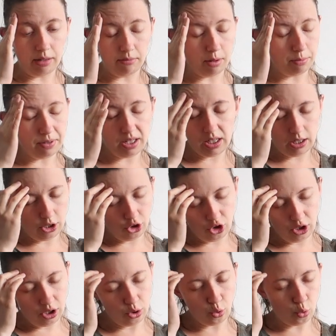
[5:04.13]
and my brain is
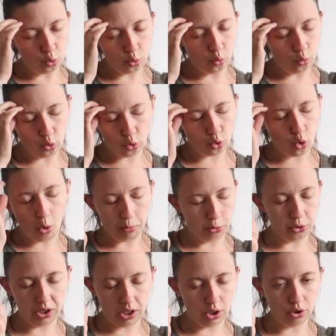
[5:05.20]
just total
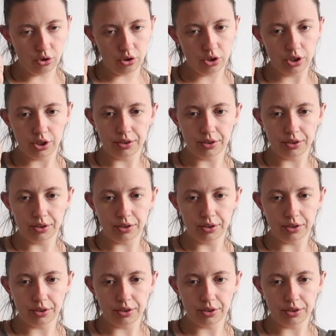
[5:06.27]
gobbledygook.